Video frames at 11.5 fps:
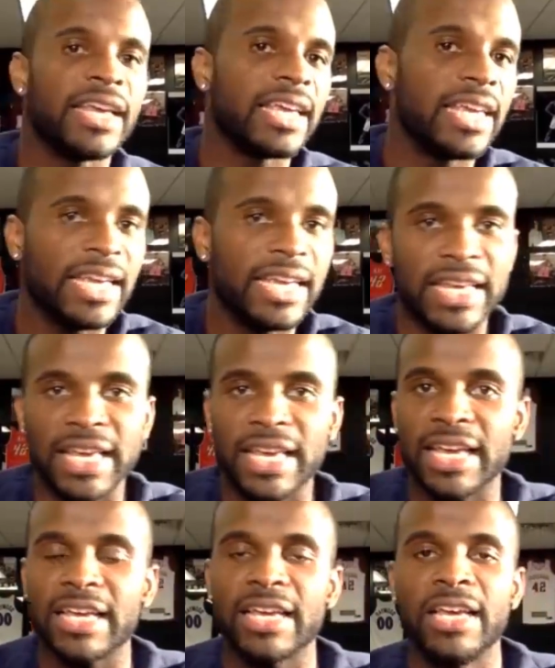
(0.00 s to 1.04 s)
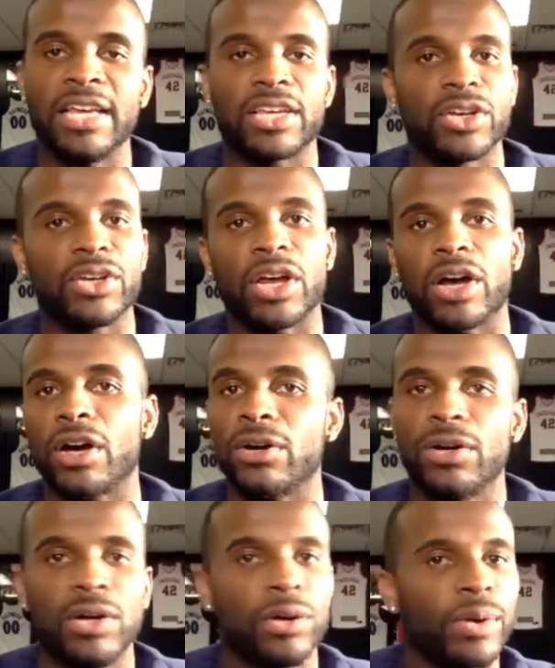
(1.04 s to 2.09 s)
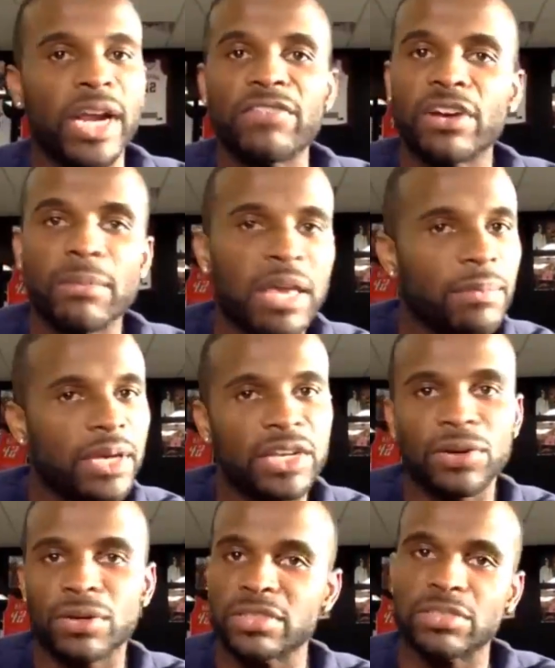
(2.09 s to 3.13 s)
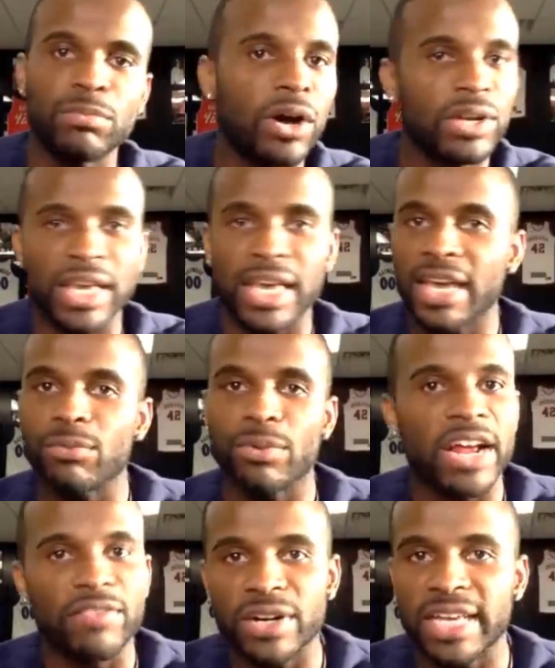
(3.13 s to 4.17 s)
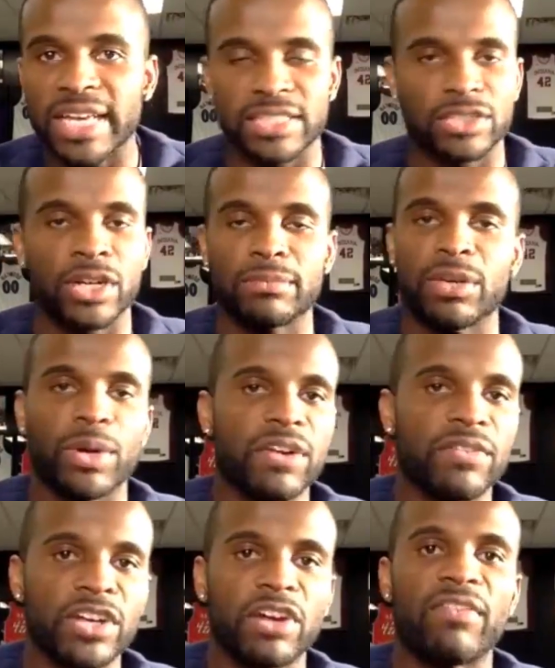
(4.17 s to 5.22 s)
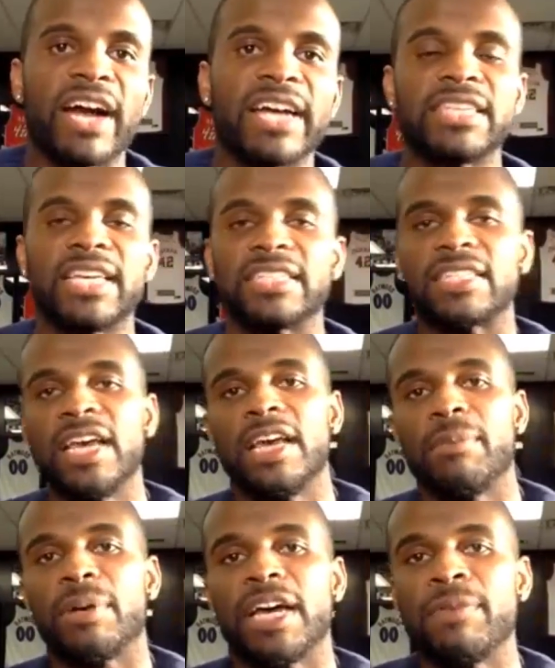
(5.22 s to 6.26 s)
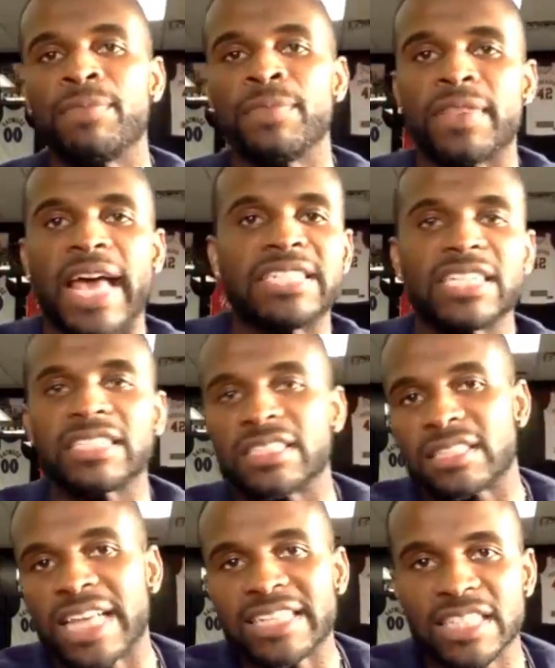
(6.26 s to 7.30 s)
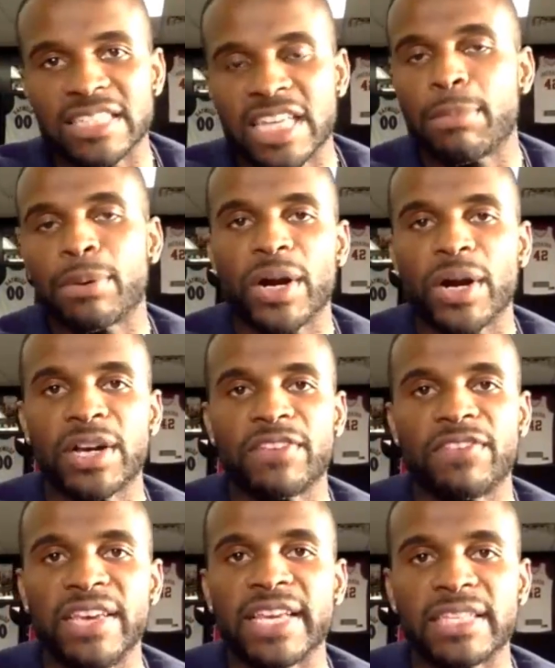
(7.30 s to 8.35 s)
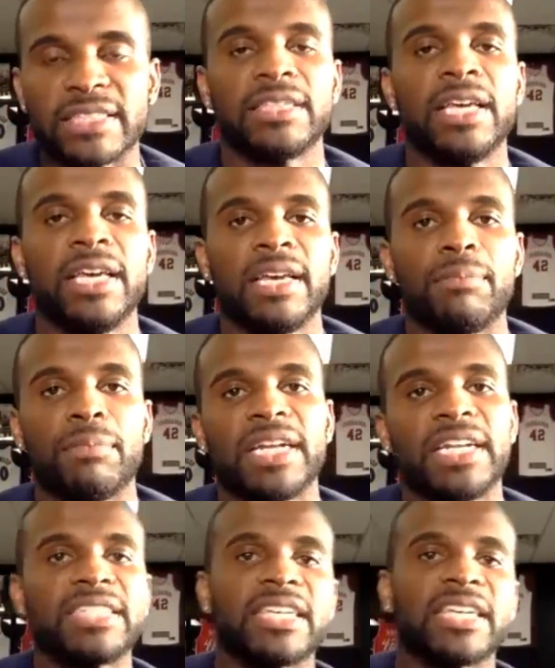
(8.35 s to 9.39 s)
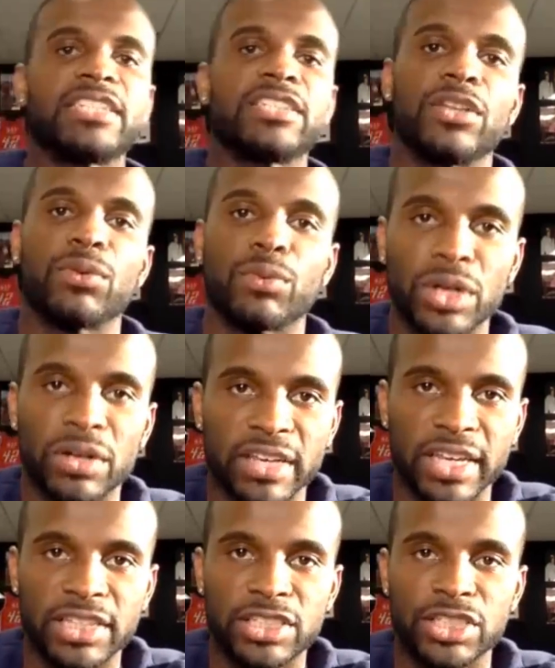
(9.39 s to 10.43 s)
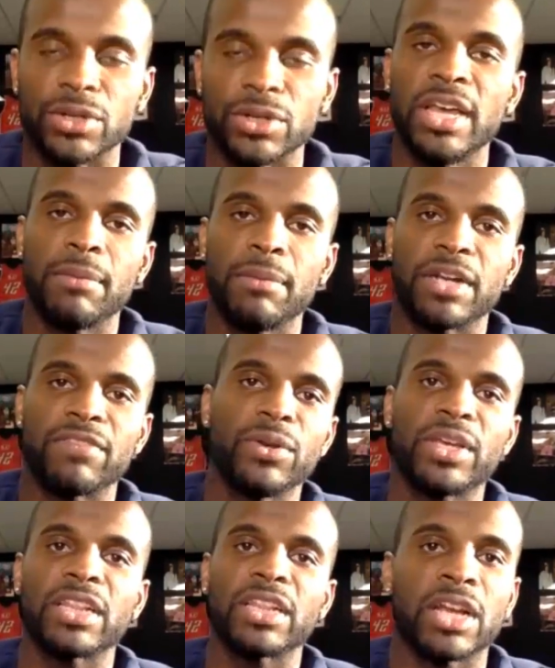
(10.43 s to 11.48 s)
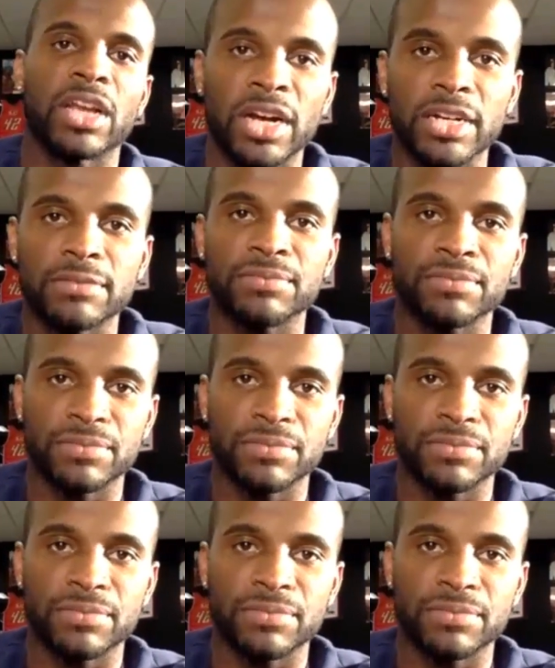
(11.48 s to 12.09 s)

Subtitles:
eating, whatever it may be, doing smoking, whatever it is, what I'm saying, whatever your vice is. But that's a temporary fix, but it doesn't get to the root of the issue. But if you can learn